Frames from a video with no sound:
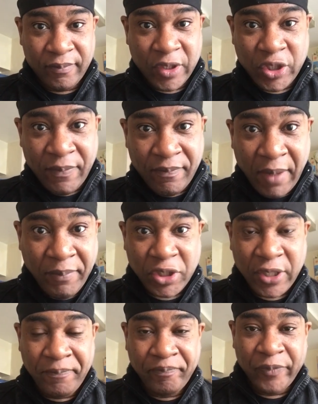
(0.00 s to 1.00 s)

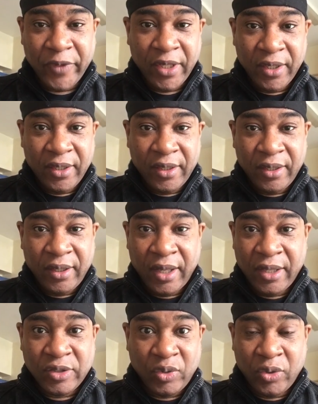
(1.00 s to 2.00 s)
membership, I
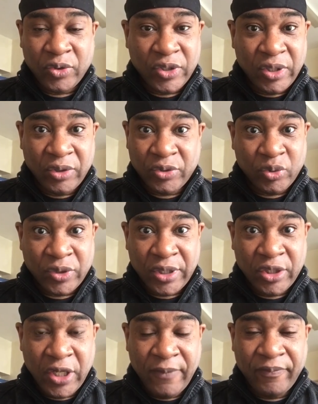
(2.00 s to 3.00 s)
was
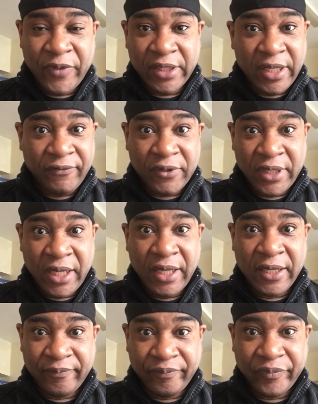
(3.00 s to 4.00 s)
in the gym nearly every
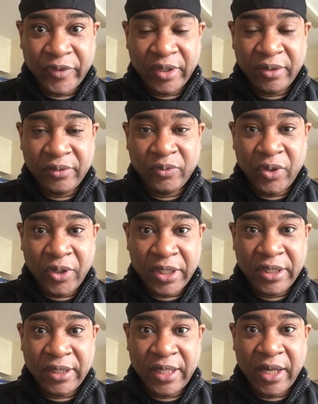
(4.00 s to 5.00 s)
day,
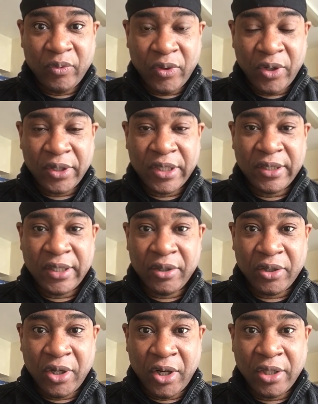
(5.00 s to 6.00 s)
working out,
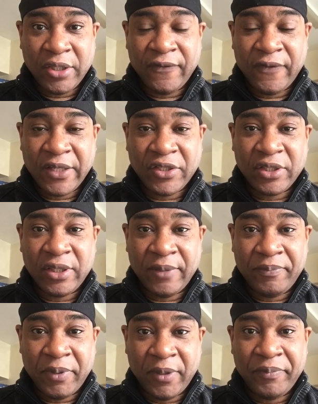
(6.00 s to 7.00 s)

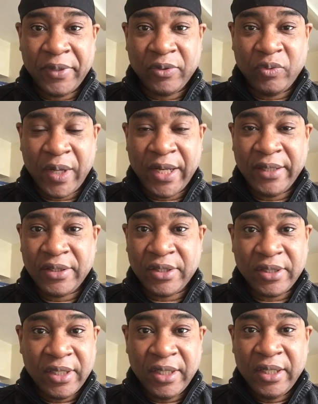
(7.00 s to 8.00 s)
cardiovascular, pumping
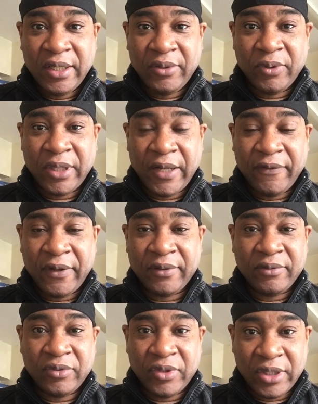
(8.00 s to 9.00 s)
weights, whatever,
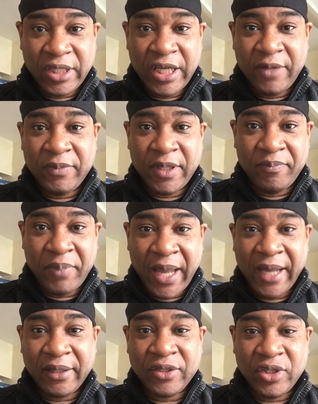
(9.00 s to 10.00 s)
and keeping it
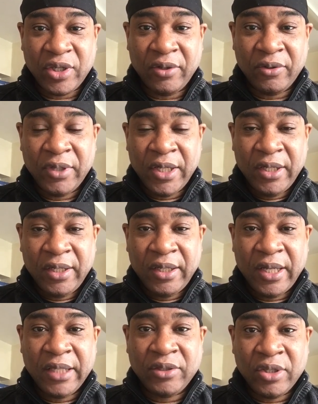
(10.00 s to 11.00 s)
back. So
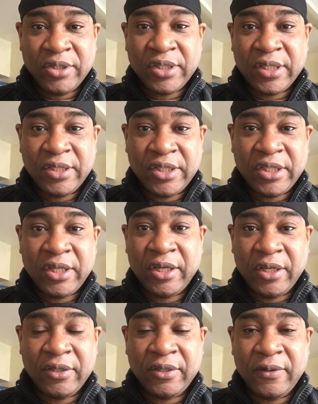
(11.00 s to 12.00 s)
it does
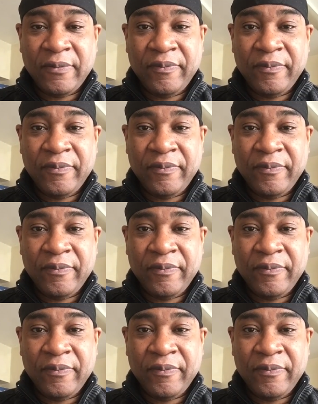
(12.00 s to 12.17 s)
concern